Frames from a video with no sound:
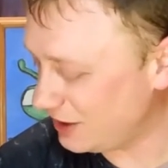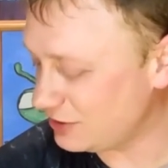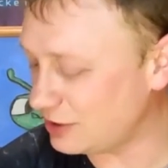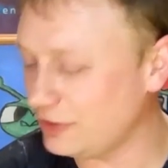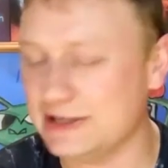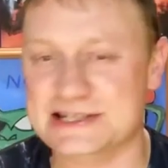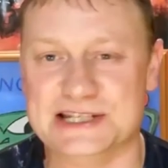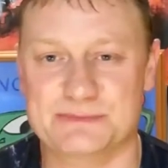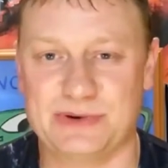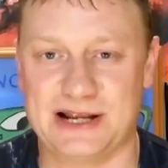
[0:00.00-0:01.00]
A right
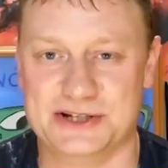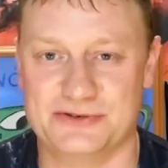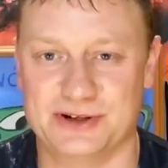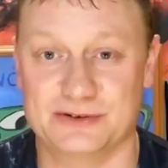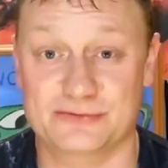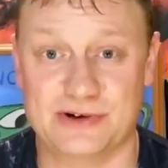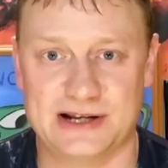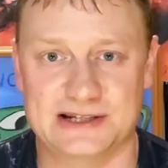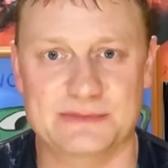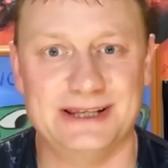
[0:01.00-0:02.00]
splattering of
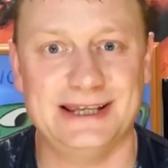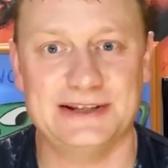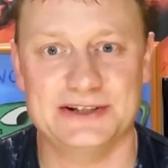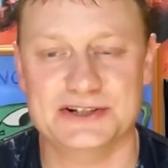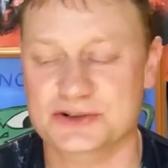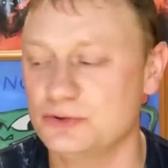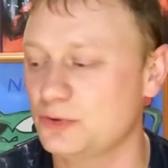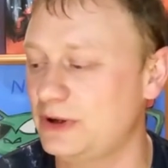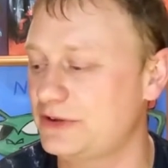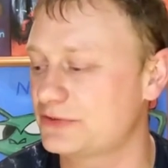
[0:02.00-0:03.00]
random geekness all
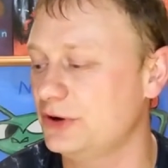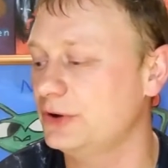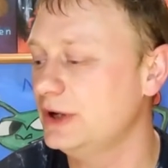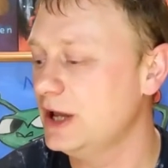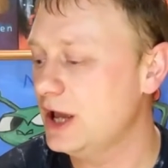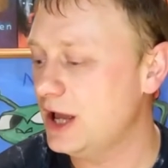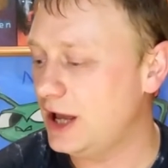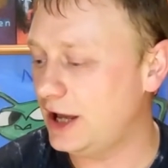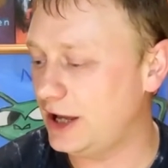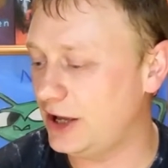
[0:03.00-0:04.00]
the way through.
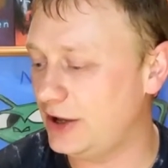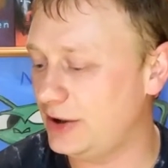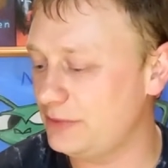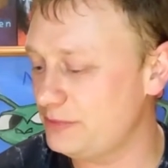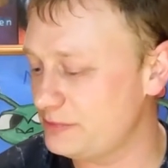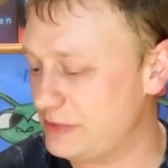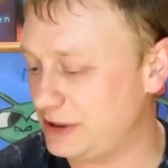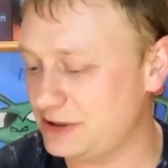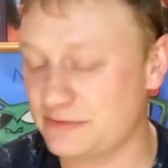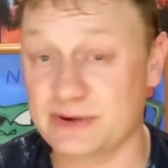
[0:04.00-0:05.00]

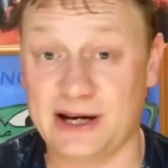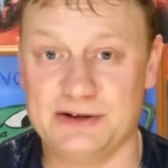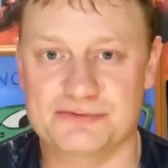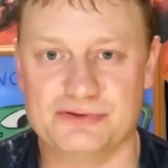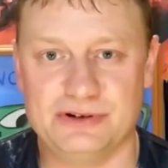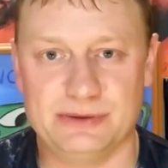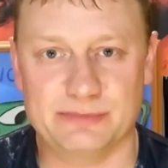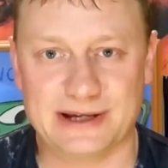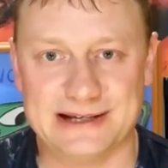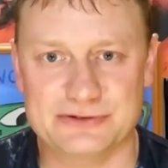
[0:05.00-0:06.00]
Many of them
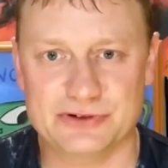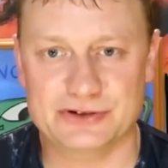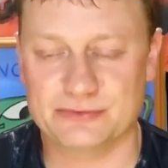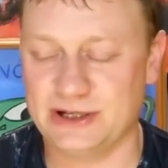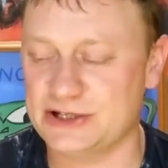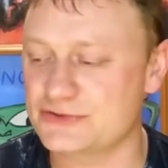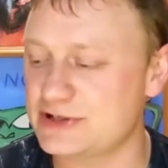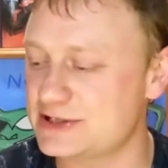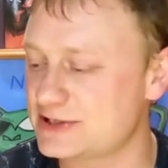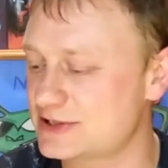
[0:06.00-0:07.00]
catering to my
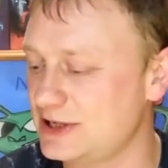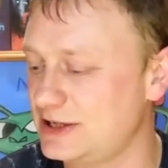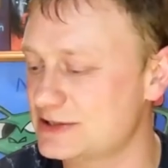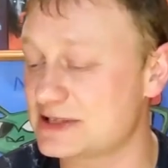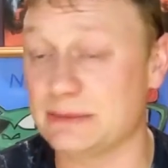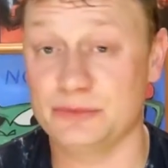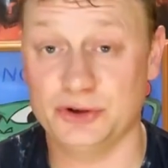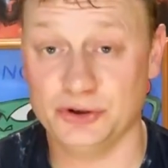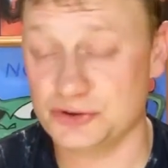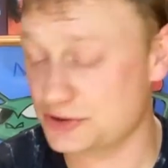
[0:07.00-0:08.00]
interests, and
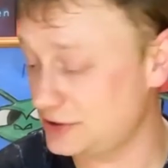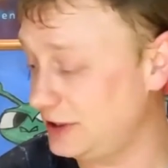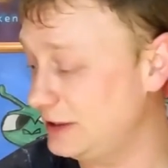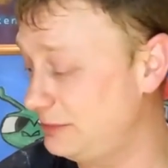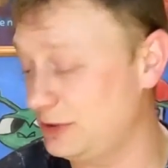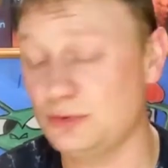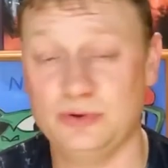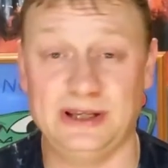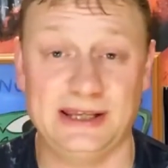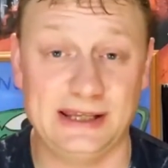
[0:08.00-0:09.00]
some not. But
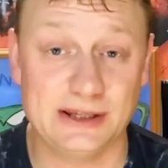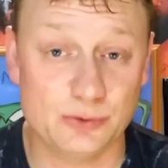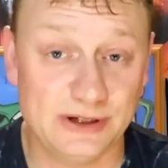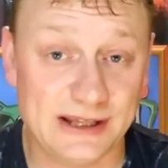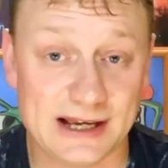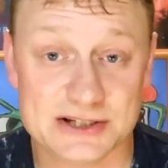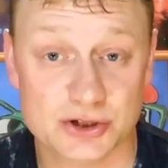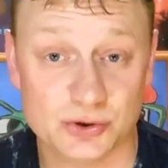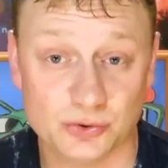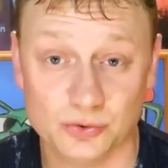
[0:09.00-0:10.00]
all equally
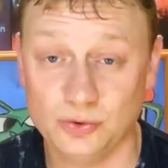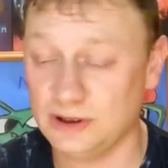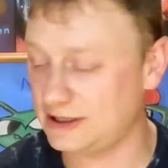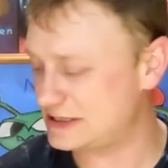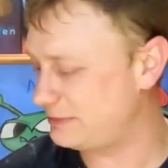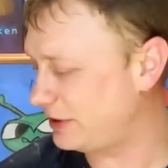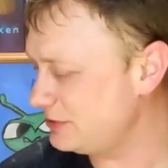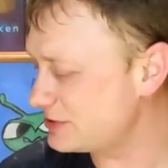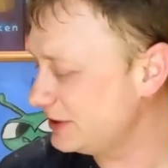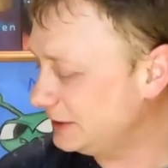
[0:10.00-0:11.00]
as cool, I
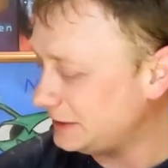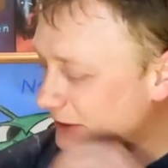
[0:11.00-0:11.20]
suppose.